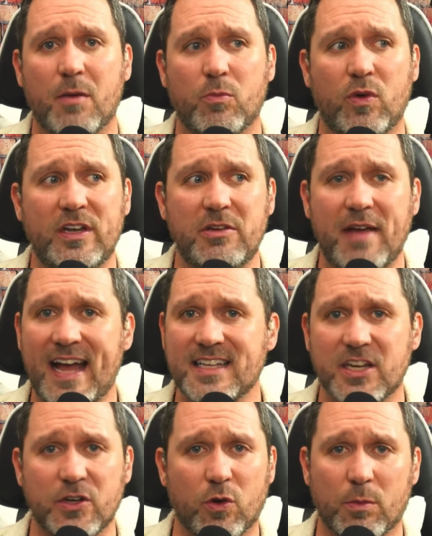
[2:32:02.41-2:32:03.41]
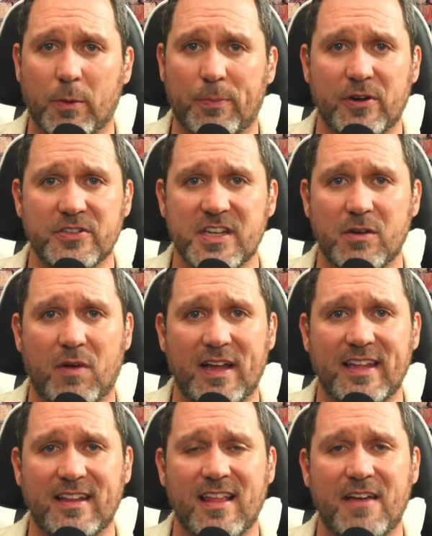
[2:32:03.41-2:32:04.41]
When you ask a normal person why
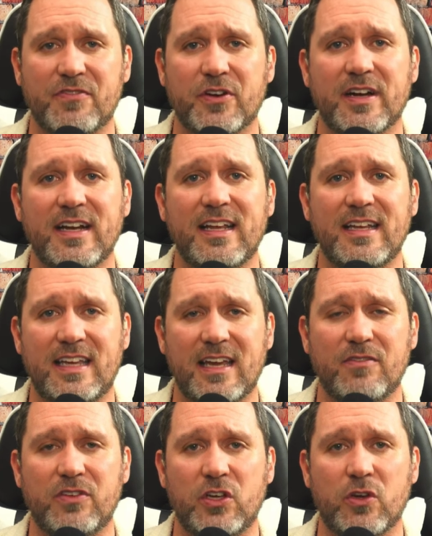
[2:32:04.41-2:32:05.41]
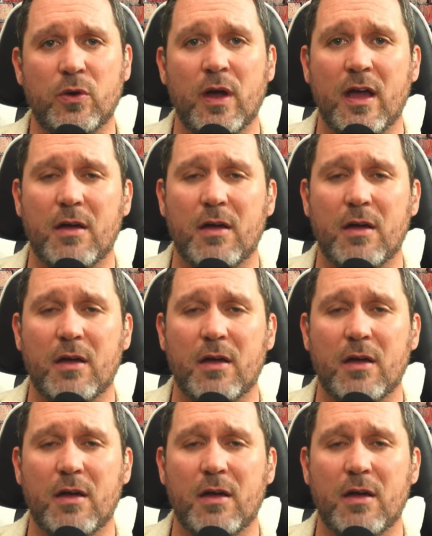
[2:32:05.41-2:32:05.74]
they left, they're going to give you